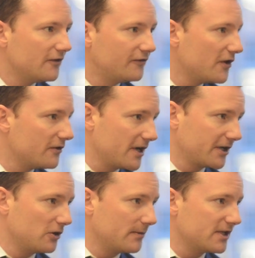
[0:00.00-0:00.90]
further
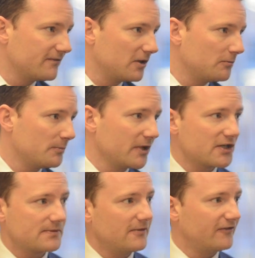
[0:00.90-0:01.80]
economic development
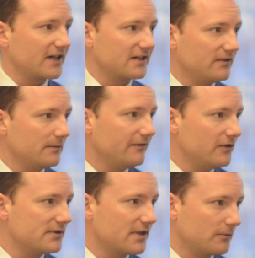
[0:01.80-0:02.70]
because effectively
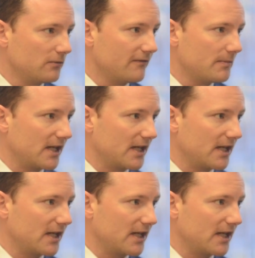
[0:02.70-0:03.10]
we've used up all of the